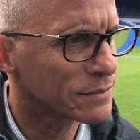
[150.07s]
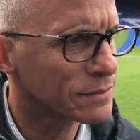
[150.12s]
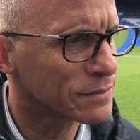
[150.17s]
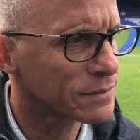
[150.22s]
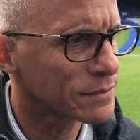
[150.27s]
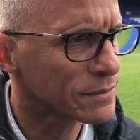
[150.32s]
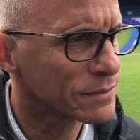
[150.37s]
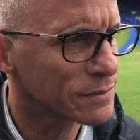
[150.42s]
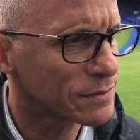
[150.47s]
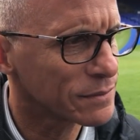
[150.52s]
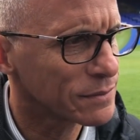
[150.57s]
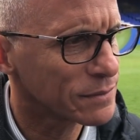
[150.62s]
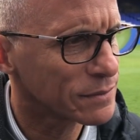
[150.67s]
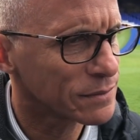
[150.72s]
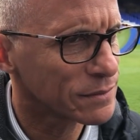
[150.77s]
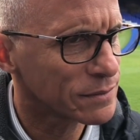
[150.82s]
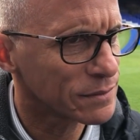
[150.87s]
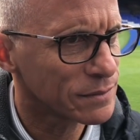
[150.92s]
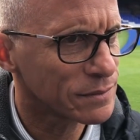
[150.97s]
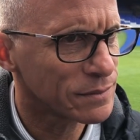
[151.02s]
make it into the
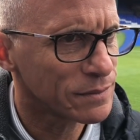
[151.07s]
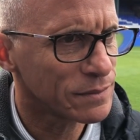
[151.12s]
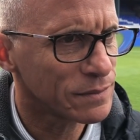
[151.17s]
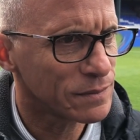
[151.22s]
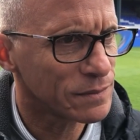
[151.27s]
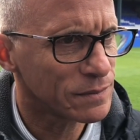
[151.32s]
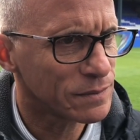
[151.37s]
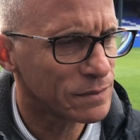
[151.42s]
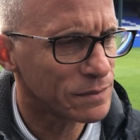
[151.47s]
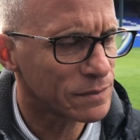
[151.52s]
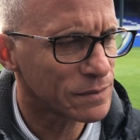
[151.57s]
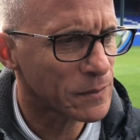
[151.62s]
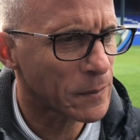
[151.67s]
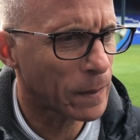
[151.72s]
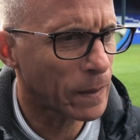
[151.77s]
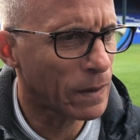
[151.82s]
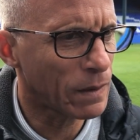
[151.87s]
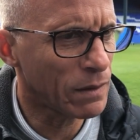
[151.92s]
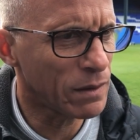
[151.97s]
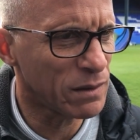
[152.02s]
matchday squad?
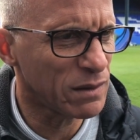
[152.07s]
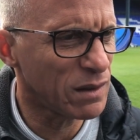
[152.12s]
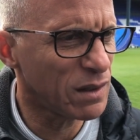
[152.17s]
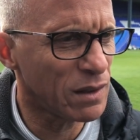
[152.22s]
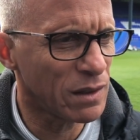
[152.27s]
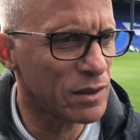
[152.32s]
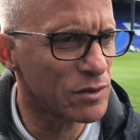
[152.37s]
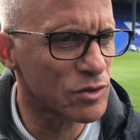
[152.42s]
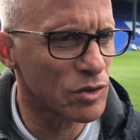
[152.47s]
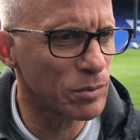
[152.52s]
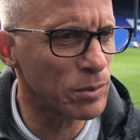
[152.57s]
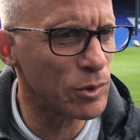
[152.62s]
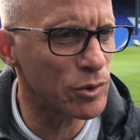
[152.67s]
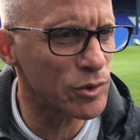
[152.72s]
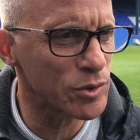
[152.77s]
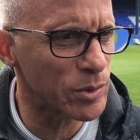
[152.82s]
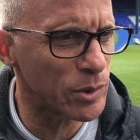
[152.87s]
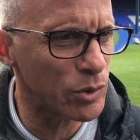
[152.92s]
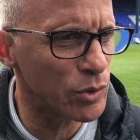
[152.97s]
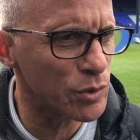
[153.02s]
Again,
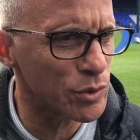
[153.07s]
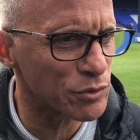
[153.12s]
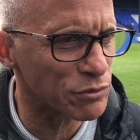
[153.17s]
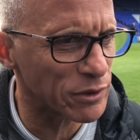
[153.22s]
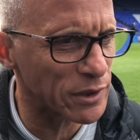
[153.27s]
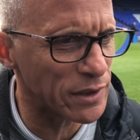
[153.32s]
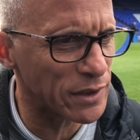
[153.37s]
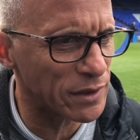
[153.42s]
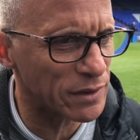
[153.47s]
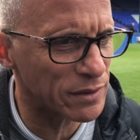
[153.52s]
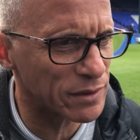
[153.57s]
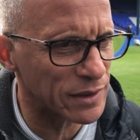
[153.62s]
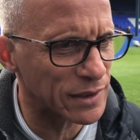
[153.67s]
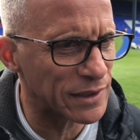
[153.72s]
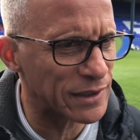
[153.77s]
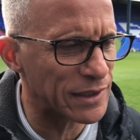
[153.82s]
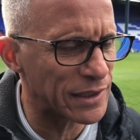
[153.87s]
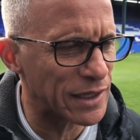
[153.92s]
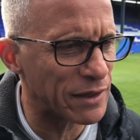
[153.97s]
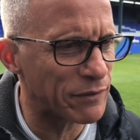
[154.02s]
supporters will always read
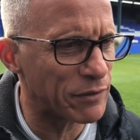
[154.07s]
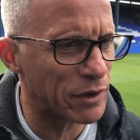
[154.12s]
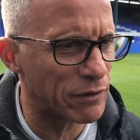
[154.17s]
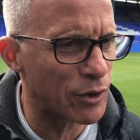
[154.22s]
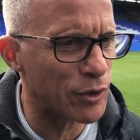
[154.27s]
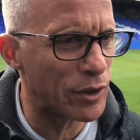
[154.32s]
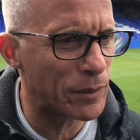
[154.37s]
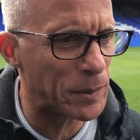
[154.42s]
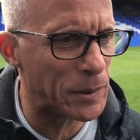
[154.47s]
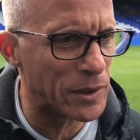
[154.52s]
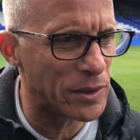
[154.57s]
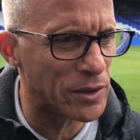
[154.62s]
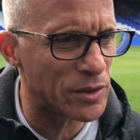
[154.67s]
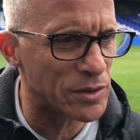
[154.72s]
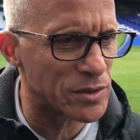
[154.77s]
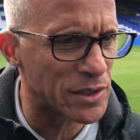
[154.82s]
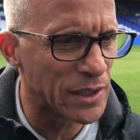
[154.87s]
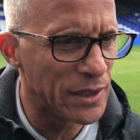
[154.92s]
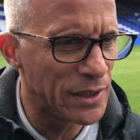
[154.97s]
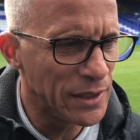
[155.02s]
uh, and have their own
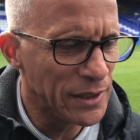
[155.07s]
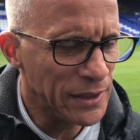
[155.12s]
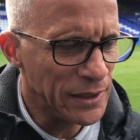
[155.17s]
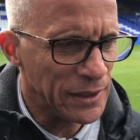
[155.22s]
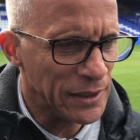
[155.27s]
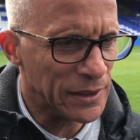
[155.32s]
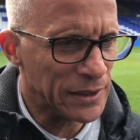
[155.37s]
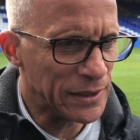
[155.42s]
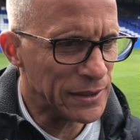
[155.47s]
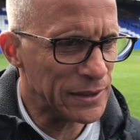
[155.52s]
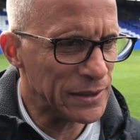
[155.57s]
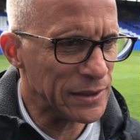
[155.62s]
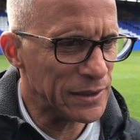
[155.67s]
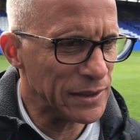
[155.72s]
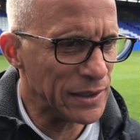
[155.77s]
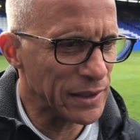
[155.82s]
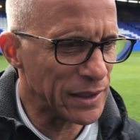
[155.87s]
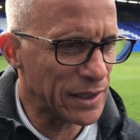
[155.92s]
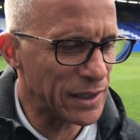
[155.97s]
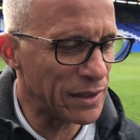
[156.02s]
opinions.
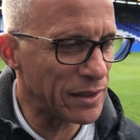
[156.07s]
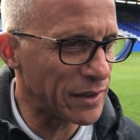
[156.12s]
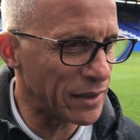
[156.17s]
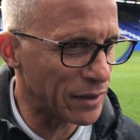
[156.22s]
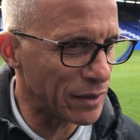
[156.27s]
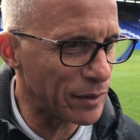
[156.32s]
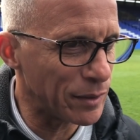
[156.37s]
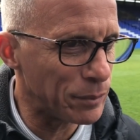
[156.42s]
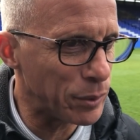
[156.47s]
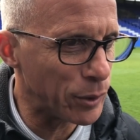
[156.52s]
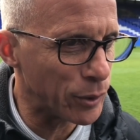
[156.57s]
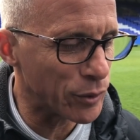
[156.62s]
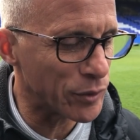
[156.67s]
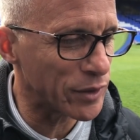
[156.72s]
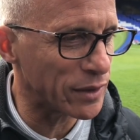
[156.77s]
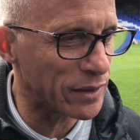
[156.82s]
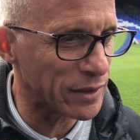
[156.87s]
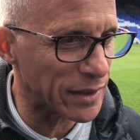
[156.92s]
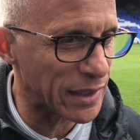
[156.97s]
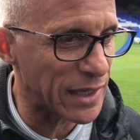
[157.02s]
Uh, again, I think the
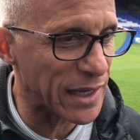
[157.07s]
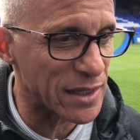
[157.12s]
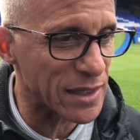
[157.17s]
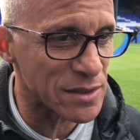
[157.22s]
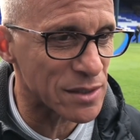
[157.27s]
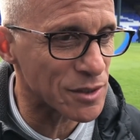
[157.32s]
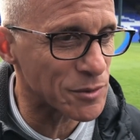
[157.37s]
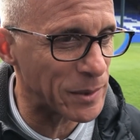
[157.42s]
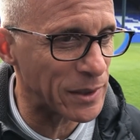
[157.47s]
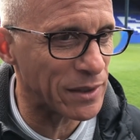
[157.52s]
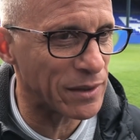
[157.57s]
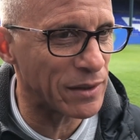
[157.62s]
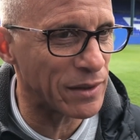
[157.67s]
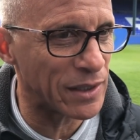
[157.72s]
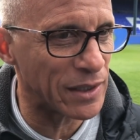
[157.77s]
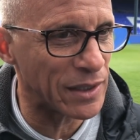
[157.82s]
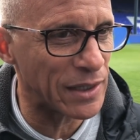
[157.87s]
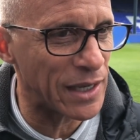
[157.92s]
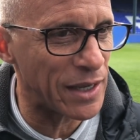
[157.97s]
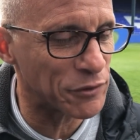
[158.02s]
important thing today, as it's been
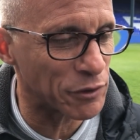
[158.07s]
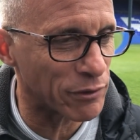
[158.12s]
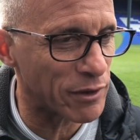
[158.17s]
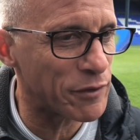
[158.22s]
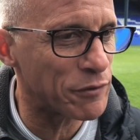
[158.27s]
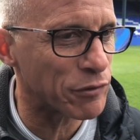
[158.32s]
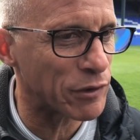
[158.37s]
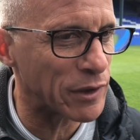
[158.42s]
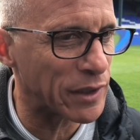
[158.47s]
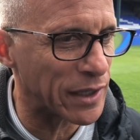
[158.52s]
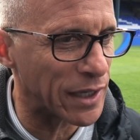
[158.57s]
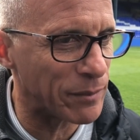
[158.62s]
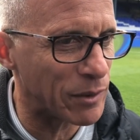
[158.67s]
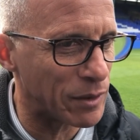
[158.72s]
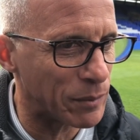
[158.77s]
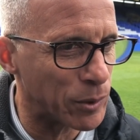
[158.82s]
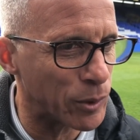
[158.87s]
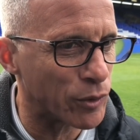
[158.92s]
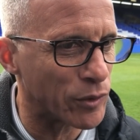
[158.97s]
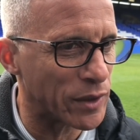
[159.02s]
uh, after every game,
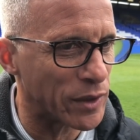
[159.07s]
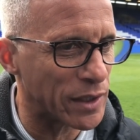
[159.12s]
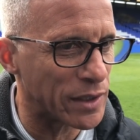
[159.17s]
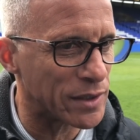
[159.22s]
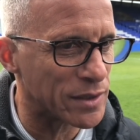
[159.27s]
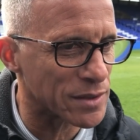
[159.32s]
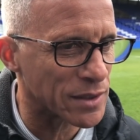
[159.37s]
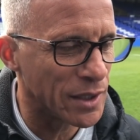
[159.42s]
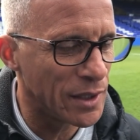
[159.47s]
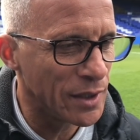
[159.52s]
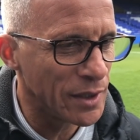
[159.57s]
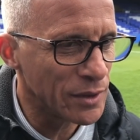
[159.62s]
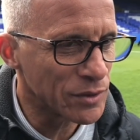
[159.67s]
the important thing is